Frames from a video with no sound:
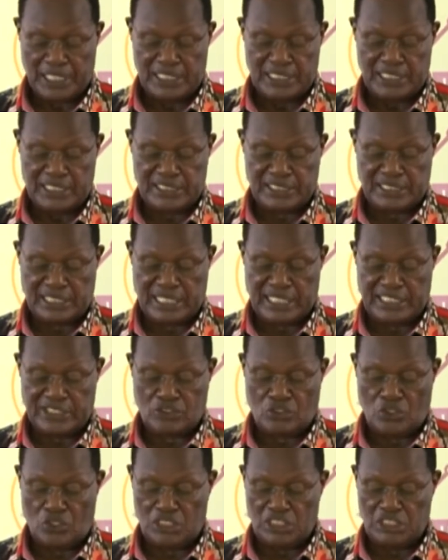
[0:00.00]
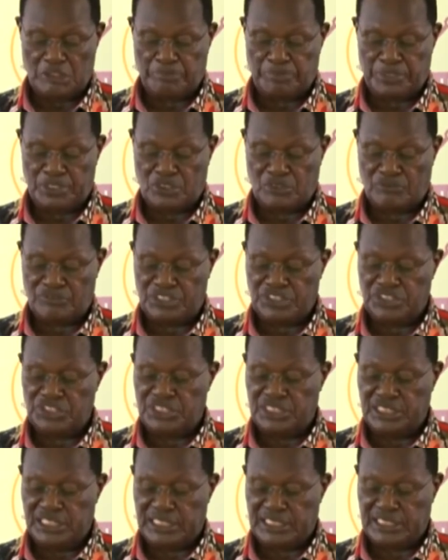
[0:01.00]
and is an iconic piece of
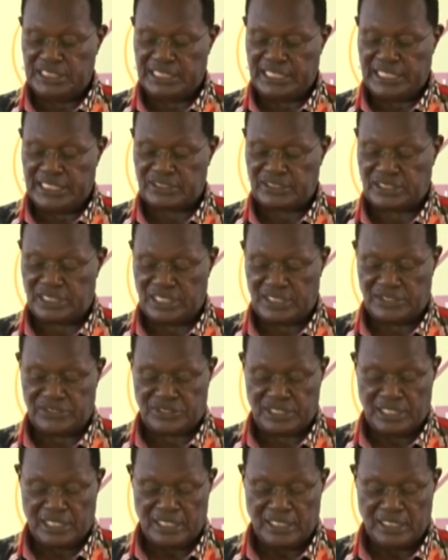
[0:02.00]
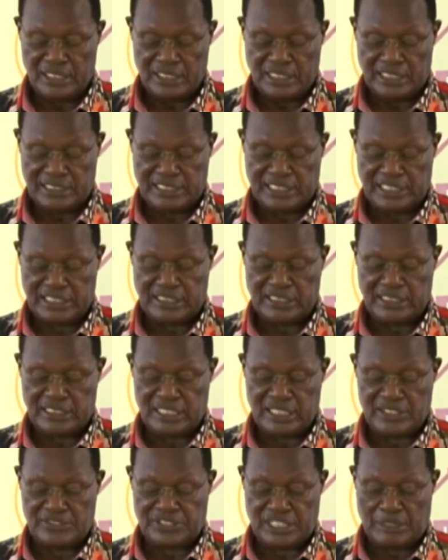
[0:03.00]
engineering excellence that
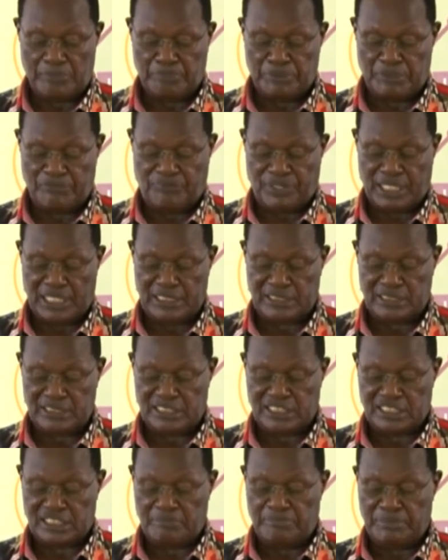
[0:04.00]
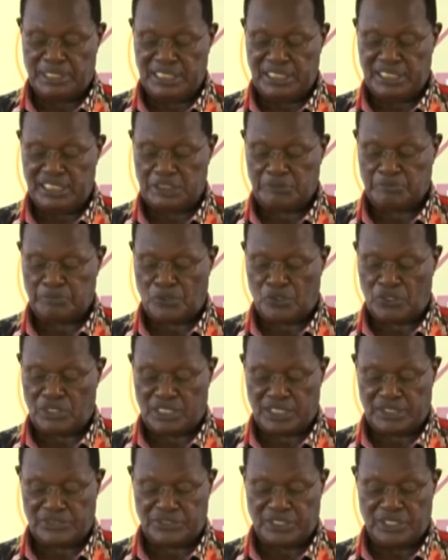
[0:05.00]
exemplifies the tremendous
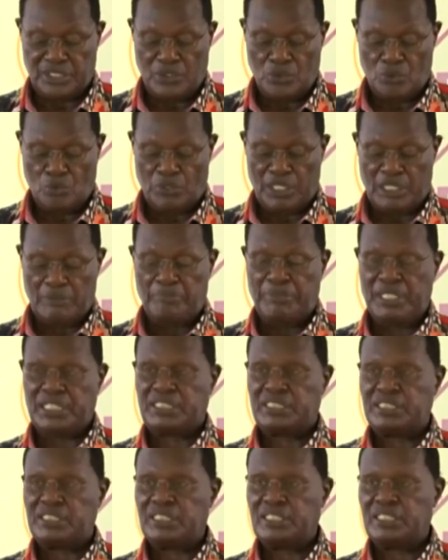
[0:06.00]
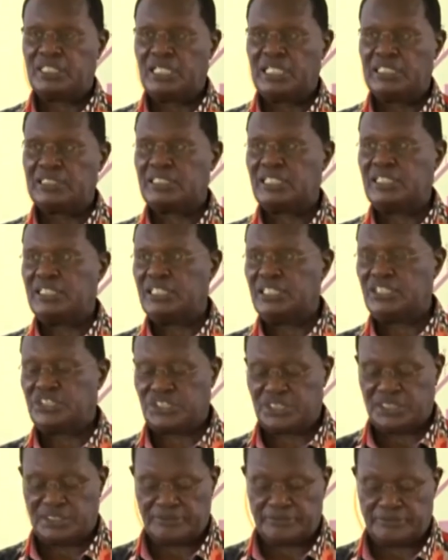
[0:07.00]
progress we are making as a
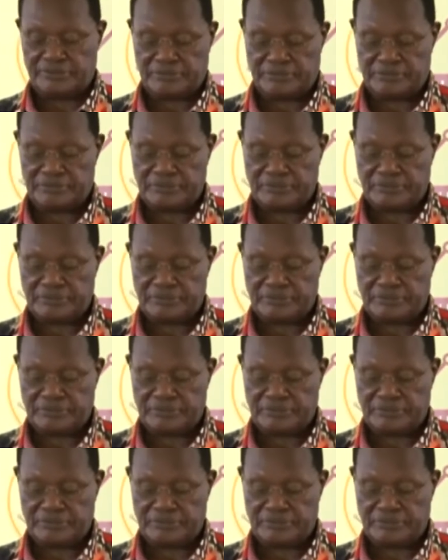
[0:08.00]
nation.